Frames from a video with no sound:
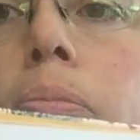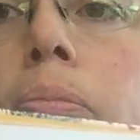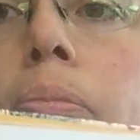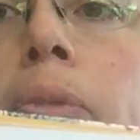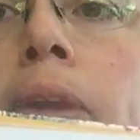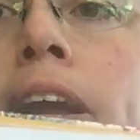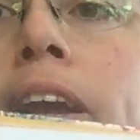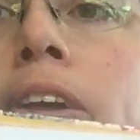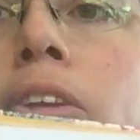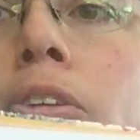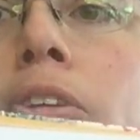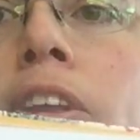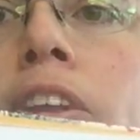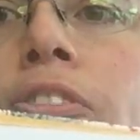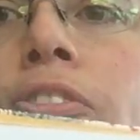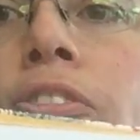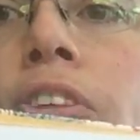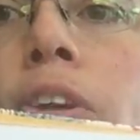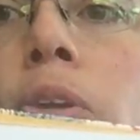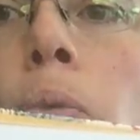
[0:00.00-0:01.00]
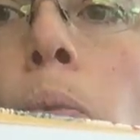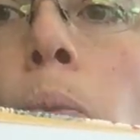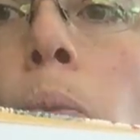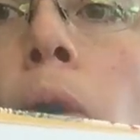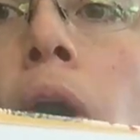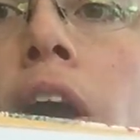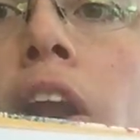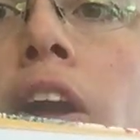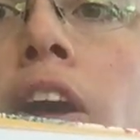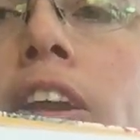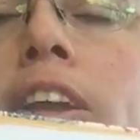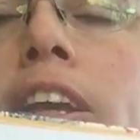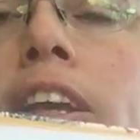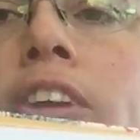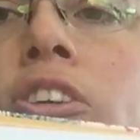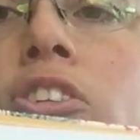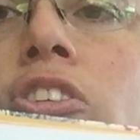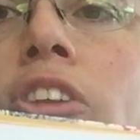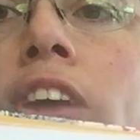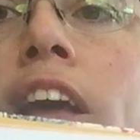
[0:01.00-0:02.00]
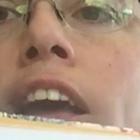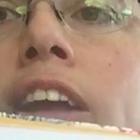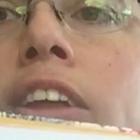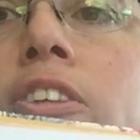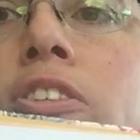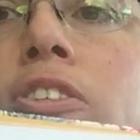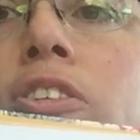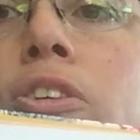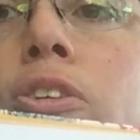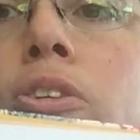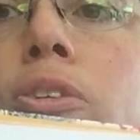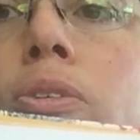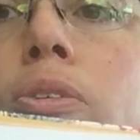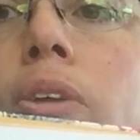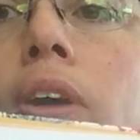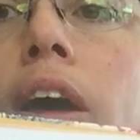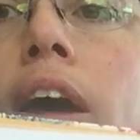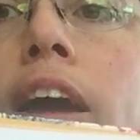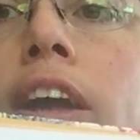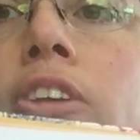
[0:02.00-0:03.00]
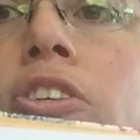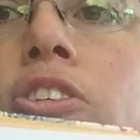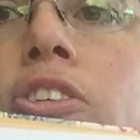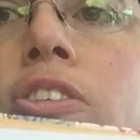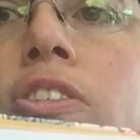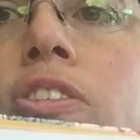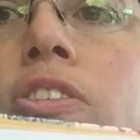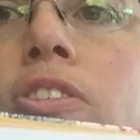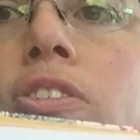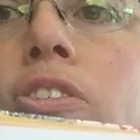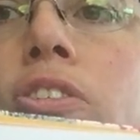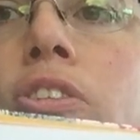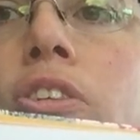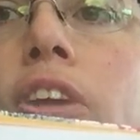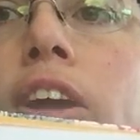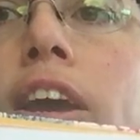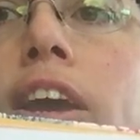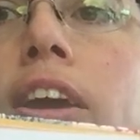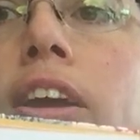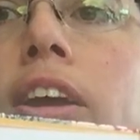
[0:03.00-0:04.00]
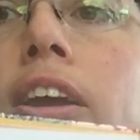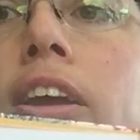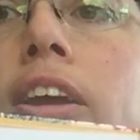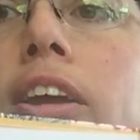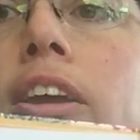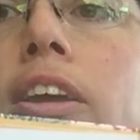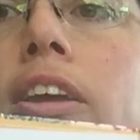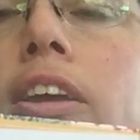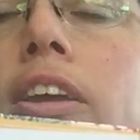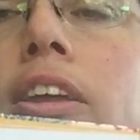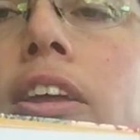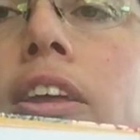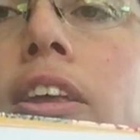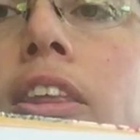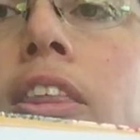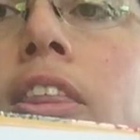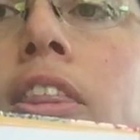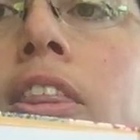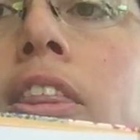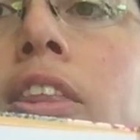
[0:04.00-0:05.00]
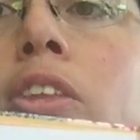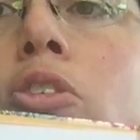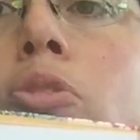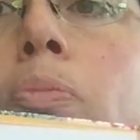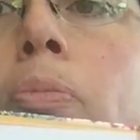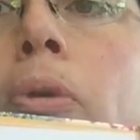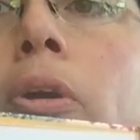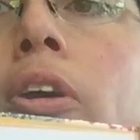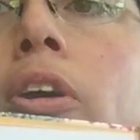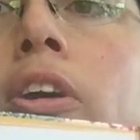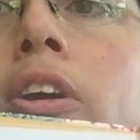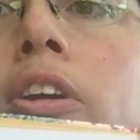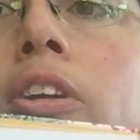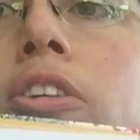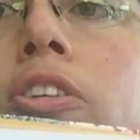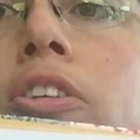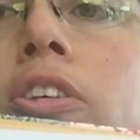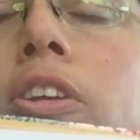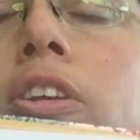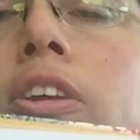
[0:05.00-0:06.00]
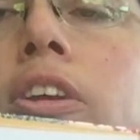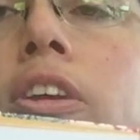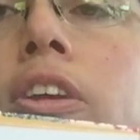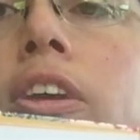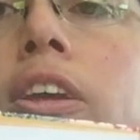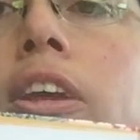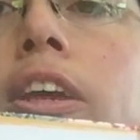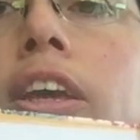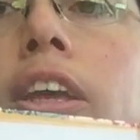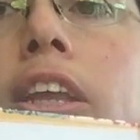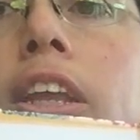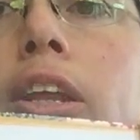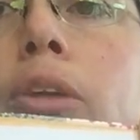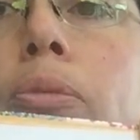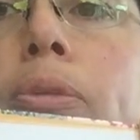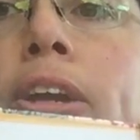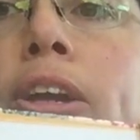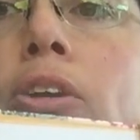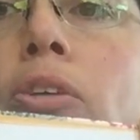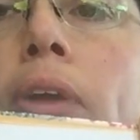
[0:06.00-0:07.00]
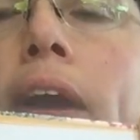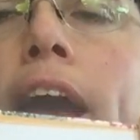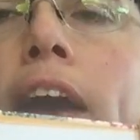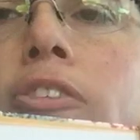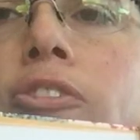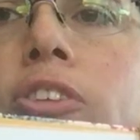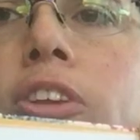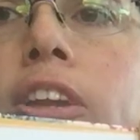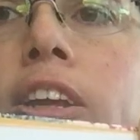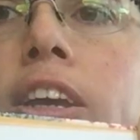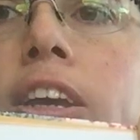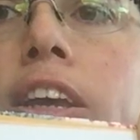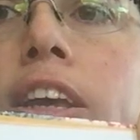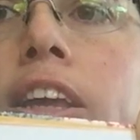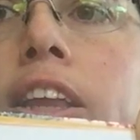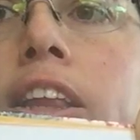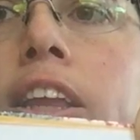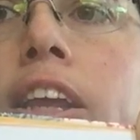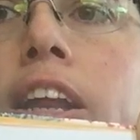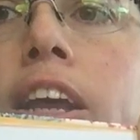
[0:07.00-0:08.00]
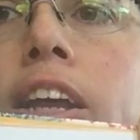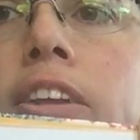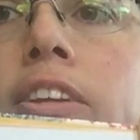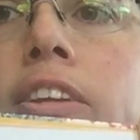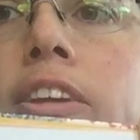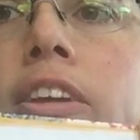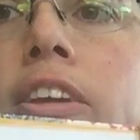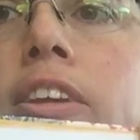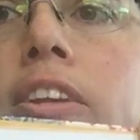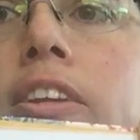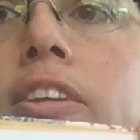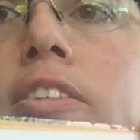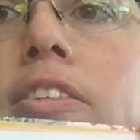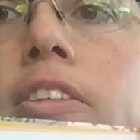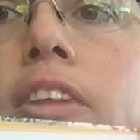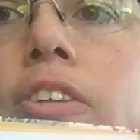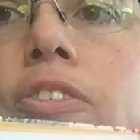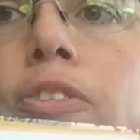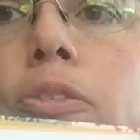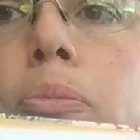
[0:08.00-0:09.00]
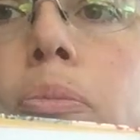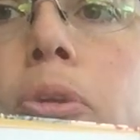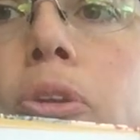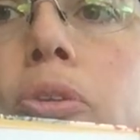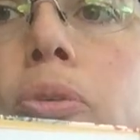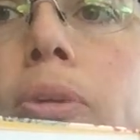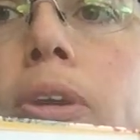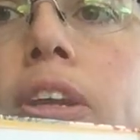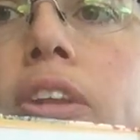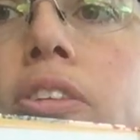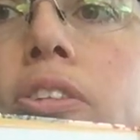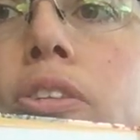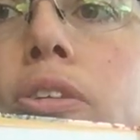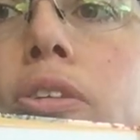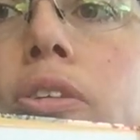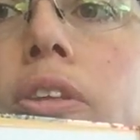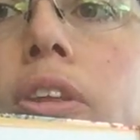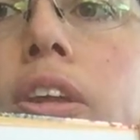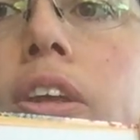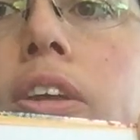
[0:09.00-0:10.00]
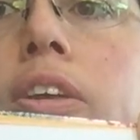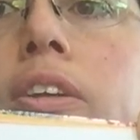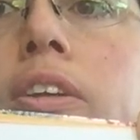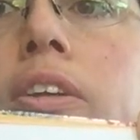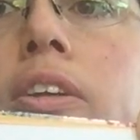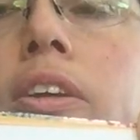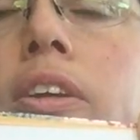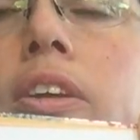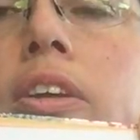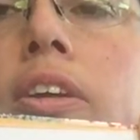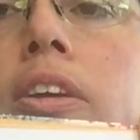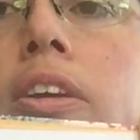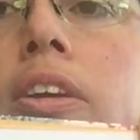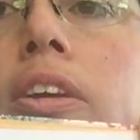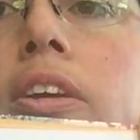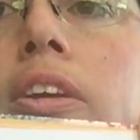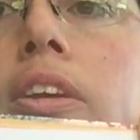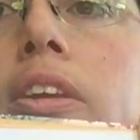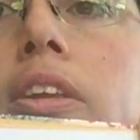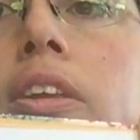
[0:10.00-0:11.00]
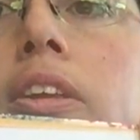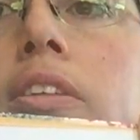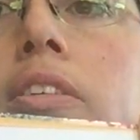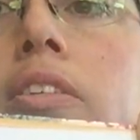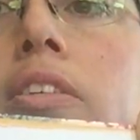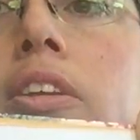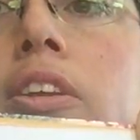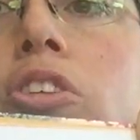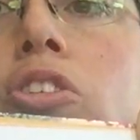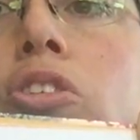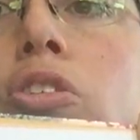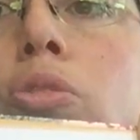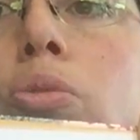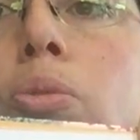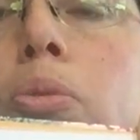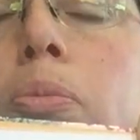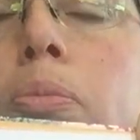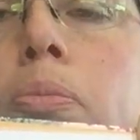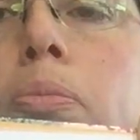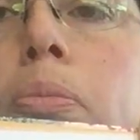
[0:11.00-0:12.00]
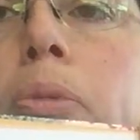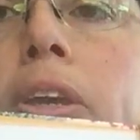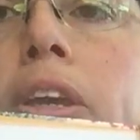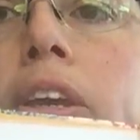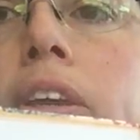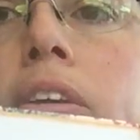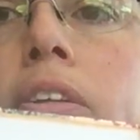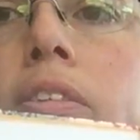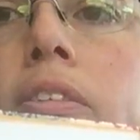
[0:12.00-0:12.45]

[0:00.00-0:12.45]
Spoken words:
But I can only fit one on each side, so I just took this part and I regrafted it, and then I did the stuff in between so the stitches wouldn't be